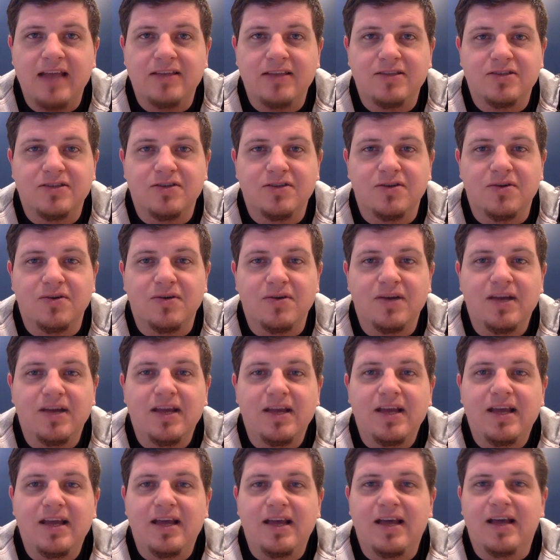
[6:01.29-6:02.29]
and so
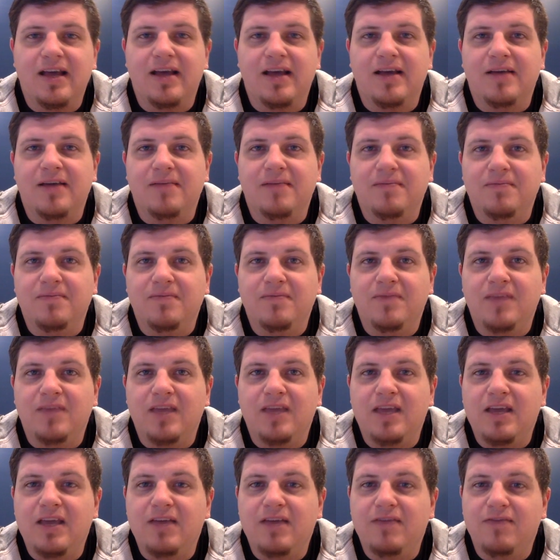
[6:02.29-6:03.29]
um,
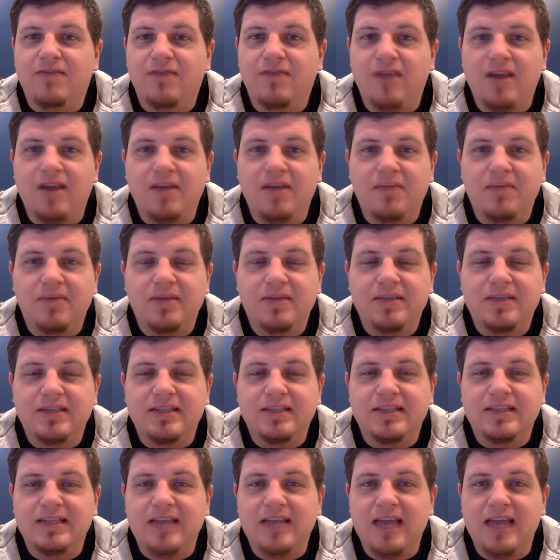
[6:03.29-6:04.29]
they find a place to
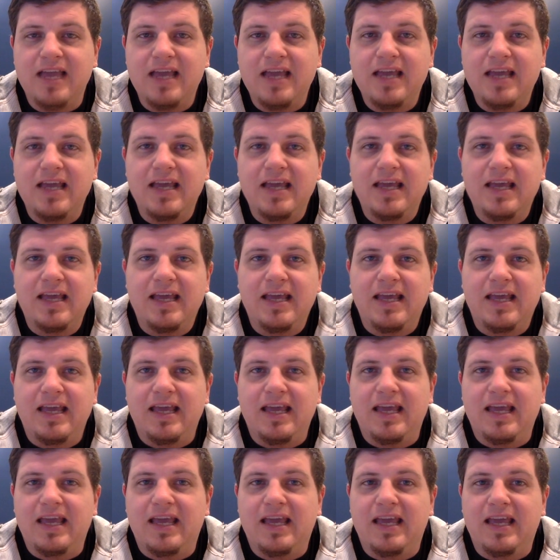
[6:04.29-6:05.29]
stay
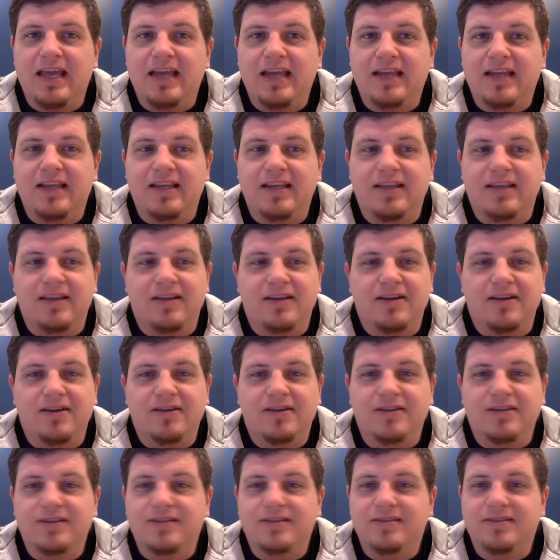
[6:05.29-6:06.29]
and they're
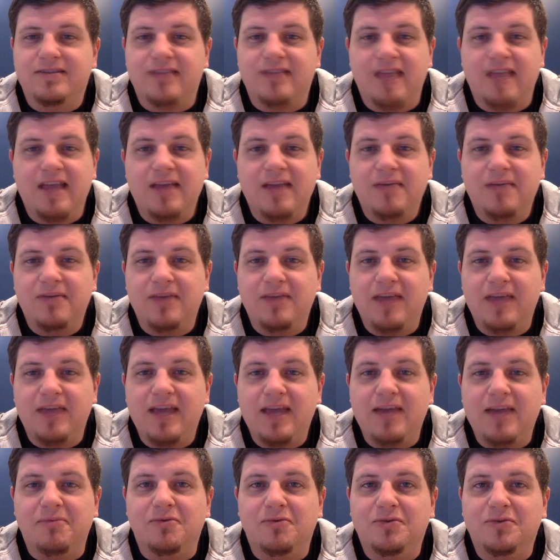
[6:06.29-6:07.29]
staying with
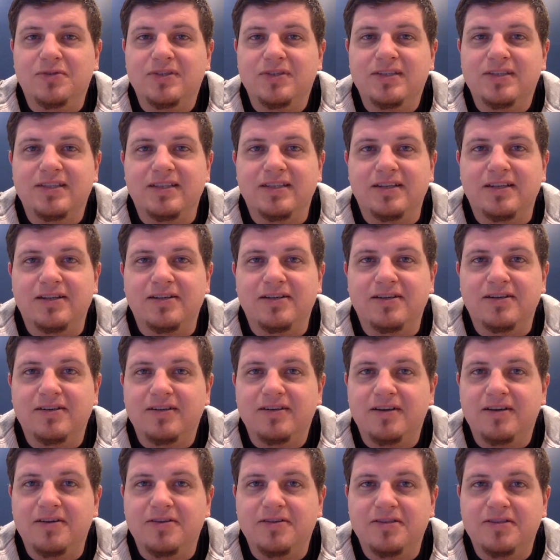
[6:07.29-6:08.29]
animals they're
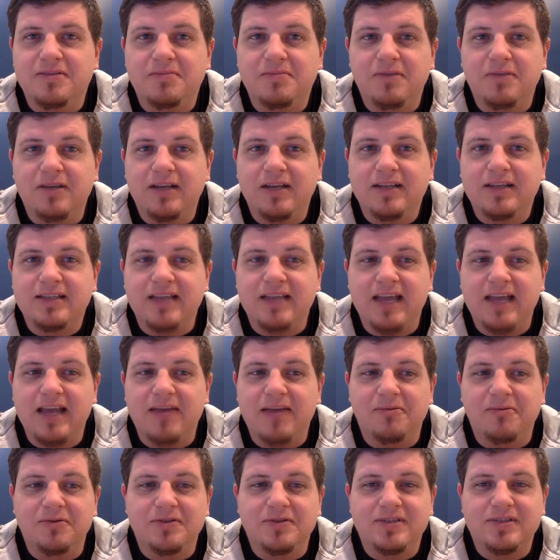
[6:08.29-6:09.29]
they're sleeping next to
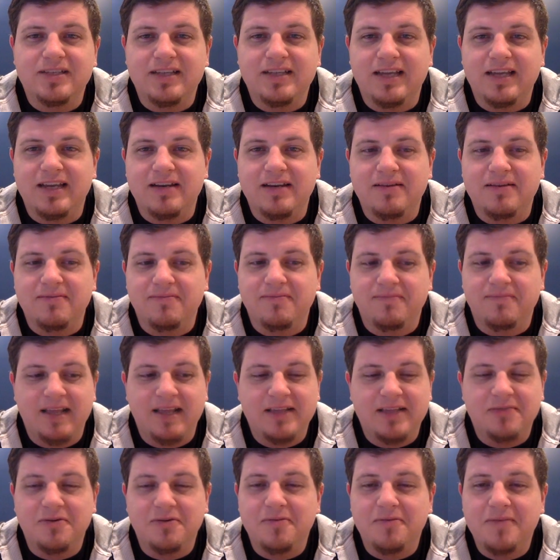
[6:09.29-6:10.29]
animals and
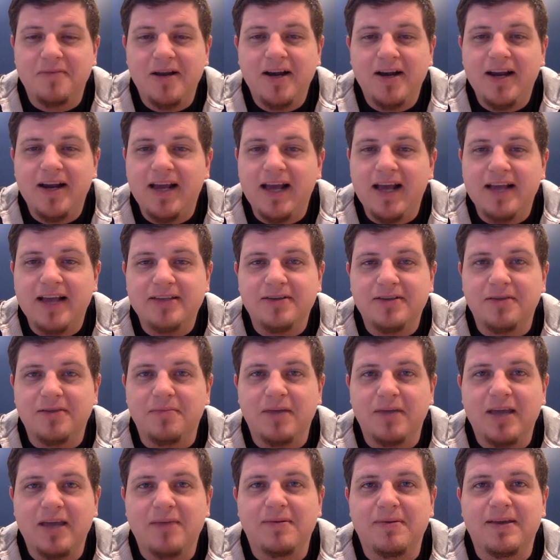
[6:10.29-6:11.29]
that's where Mary has her
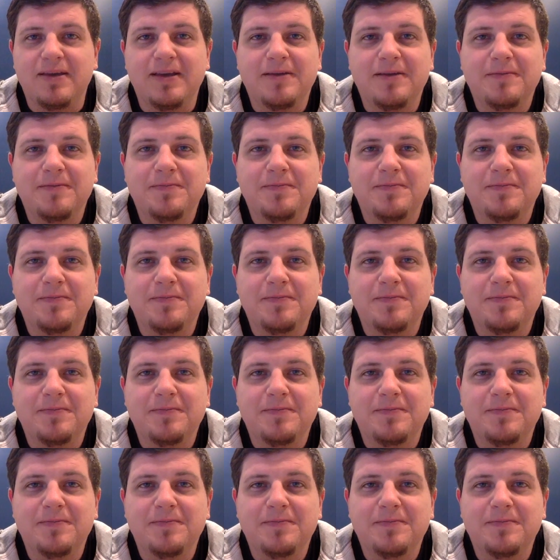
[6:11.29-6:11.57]
baby